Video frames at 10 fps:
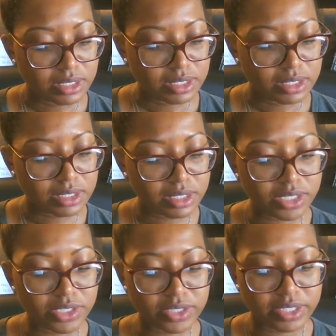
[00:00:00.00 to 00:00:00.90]

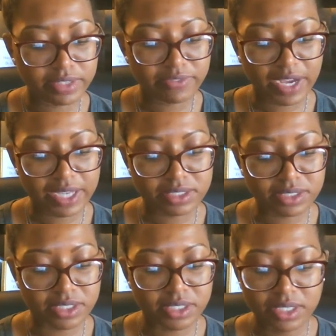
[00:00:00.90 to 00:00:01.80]
Security
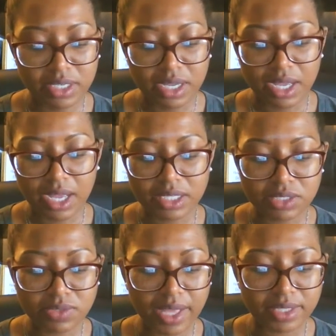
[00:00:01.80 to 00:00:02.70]
Advisor. In
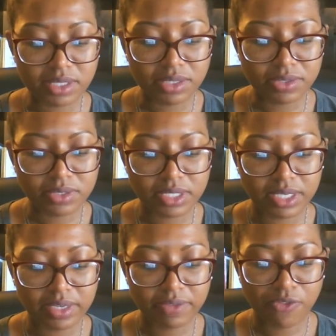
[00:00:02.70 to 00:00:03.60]

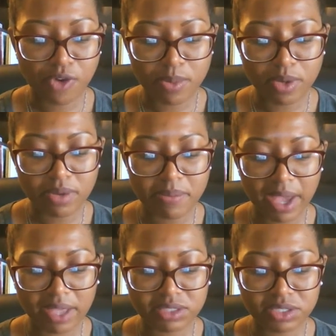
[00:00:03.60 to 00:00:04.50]
2013, former
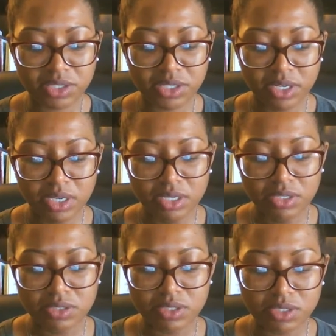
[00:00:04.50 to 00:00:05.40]
ambassador
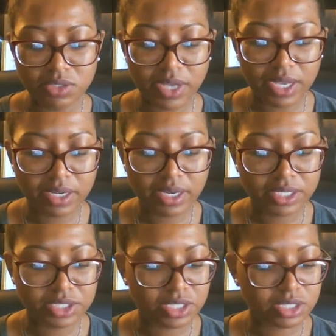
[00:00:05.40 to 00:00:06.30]
to the United
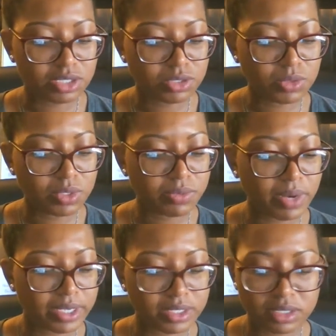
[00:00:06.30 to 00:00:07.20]
Nations, Susan
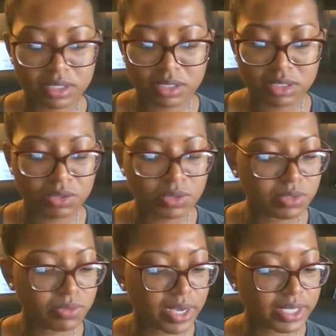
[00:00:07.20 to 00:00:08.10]

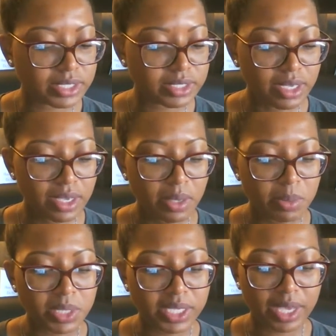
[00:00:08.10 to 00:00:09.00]
Rice,
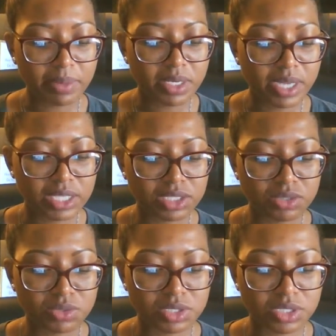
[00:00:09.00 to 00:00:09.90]
became the
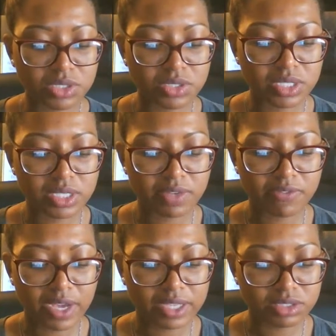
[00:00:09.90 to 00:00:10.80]
National Security
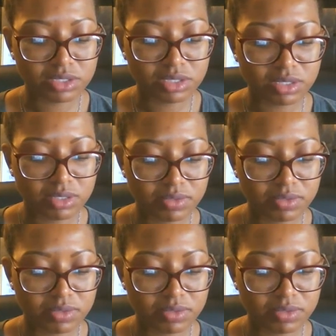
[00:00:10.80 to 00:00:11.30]
Advisor.